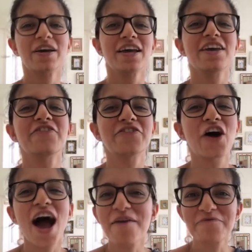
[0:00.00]
If you're
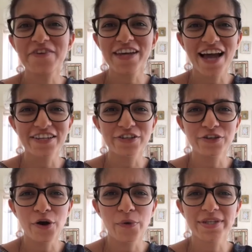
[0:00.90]
happy and you
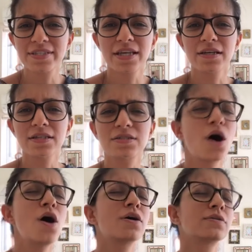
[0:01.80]
know it, sing a
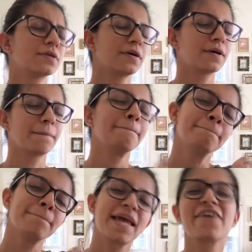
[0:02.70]
song.
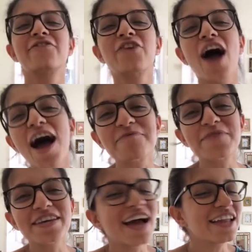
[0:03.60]
If you're
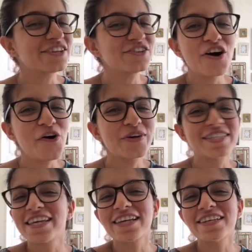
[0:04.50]
happy and you know it,
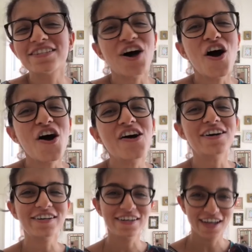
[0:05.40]
sing a
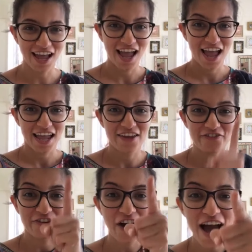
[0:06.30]
song.
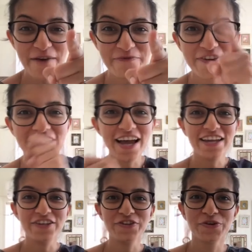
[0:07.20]
If you're happy
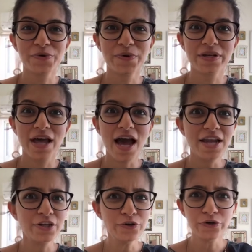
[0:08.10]
and you know it
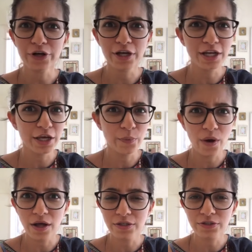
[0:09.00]
and you really
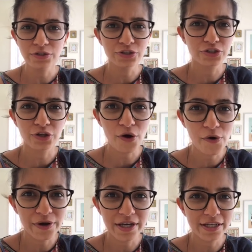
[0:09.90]
want to
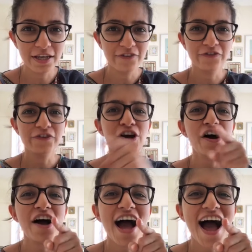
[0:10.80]
show it. If
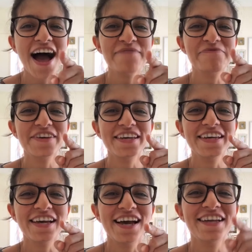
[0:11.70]
you're
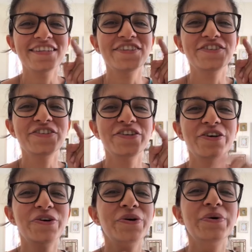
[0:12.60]
happy and you
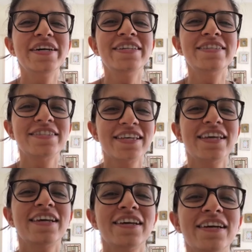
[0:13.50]
know it,
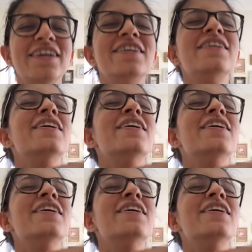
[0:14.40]
sing a